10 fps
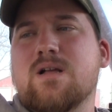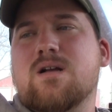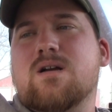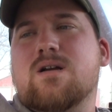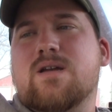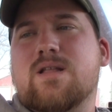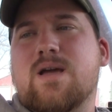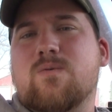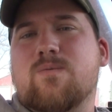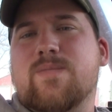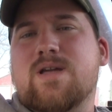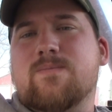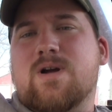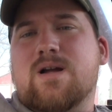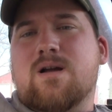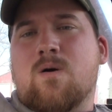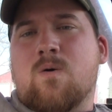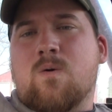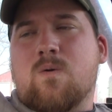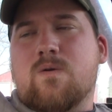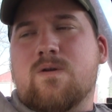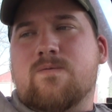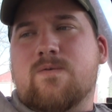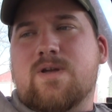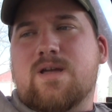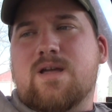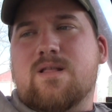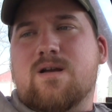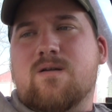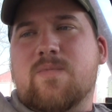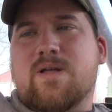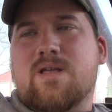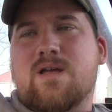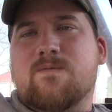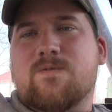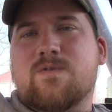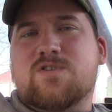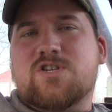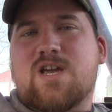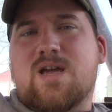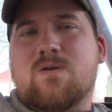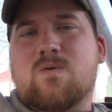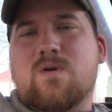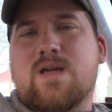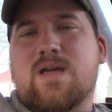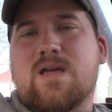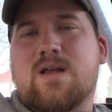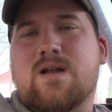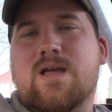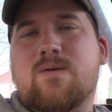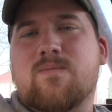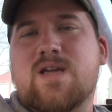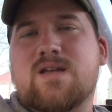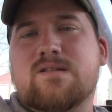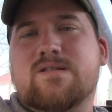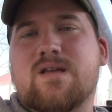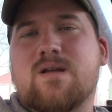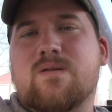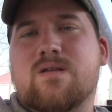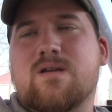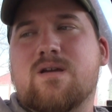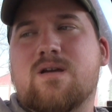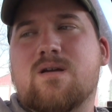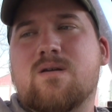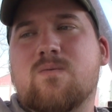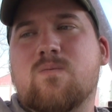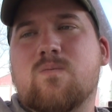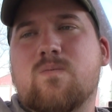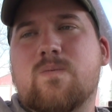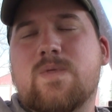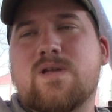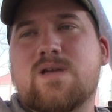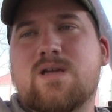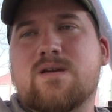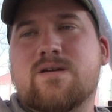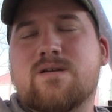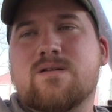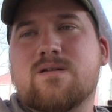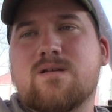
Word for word: uh, and that will meet my goal if we can get there by then for the channel and that means that uh, the uh,